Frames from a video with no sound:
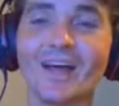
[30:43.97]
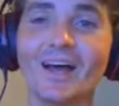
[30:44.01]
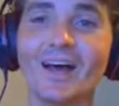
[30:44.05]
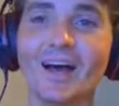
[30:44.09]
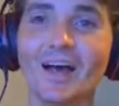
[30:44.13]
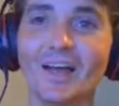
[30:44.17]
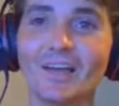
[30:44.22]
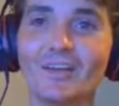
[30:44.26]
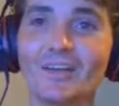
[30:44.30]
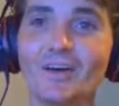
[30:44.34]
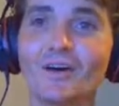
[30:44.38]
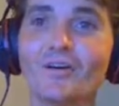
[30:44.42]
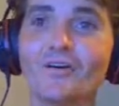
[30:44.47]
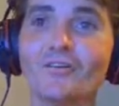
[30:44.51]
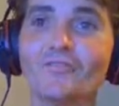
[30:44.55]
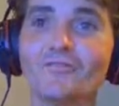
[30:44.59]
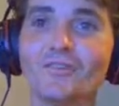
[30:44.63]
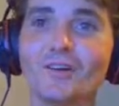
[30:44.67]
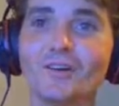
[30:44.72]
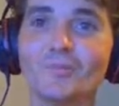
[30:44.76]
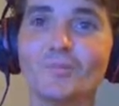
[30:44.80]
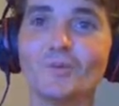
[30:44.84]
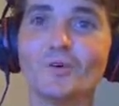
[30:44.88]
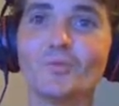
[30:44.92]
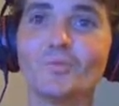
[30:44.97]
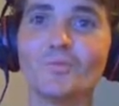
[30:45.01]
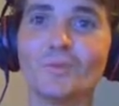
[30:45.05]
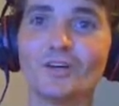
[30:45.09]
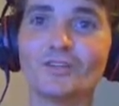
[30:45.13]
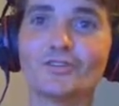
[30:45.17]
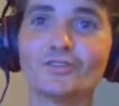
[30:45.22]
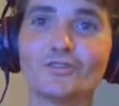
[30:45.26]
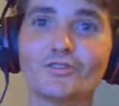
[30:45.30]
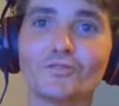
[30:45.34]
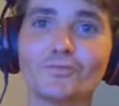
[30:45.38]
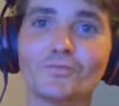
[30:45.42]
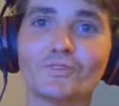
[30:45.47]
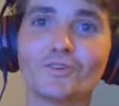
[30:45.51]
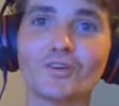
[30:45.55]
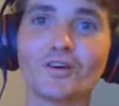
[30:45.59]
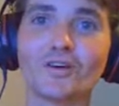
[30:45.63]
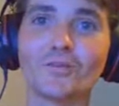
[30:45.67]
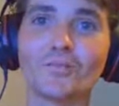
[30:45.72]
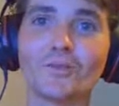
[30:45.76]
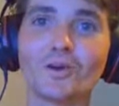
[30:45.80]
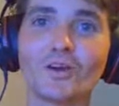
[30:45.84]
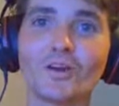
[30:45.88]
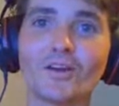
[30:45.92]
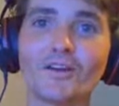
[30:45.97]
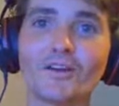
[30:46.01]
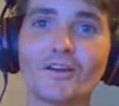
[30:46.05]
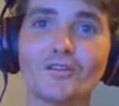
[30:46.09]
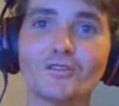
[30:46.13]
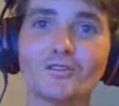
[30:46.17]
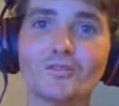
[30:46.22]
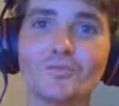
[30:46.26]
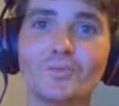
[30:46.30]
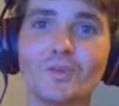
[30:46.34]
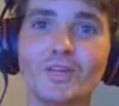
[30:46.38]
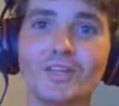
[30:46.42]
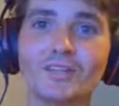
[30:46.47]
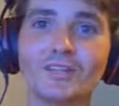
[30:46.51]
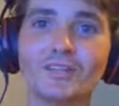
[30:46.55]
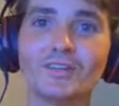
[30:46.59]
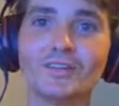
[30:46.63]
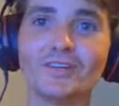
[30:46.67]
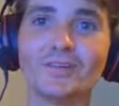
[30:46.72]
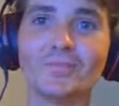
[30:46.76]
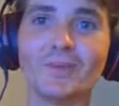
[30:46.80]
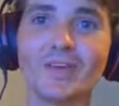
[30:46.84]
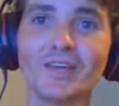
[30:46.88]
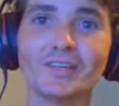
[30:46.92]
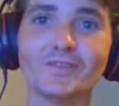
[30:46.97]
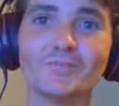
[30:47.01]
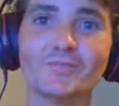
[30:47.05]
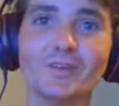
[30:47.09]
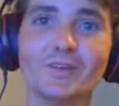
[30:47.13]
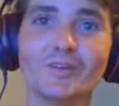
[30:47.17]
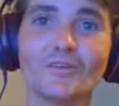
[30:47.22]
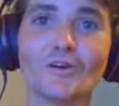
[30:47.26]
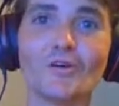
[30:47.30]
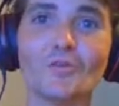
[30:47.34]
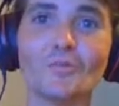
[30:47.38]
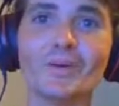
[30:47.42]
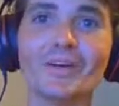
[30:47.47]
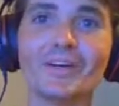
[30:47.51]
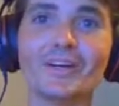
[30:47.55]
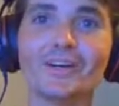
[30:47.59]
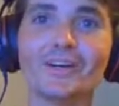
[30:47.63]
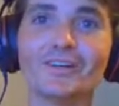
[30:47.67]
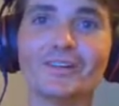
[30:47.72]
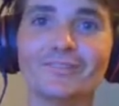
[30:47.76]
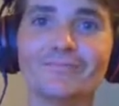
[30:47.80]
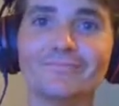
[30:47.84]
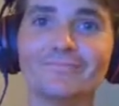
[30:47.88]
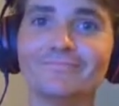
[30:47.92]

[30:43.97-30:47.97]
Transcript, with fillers: I know if I put mushrooms on a Mario's pizza, it makes me grow bigger.